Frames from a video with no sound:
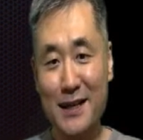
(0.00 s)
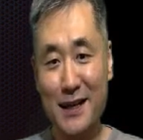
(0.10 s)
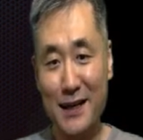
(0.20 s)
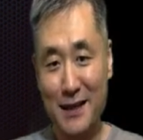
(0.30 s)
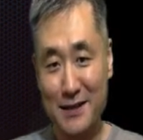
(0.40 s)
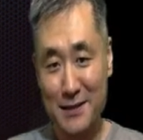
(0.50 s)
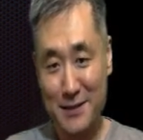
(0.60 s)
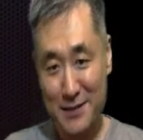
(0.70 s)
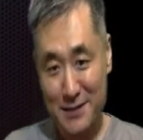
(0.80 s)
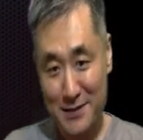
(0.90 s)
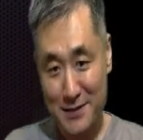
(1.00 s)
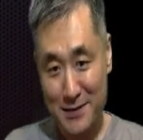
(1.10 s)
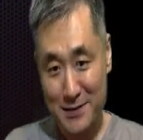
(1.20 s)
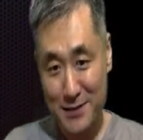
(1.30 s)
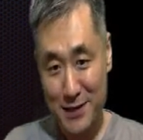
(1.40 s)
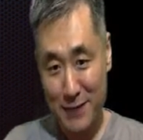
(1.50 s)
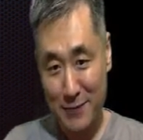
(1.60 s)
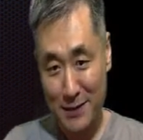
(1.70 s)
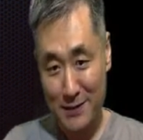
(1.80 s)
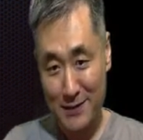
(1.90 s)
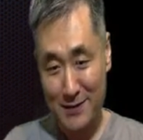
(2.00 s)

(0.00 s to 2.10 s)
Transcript: And this is the jamming,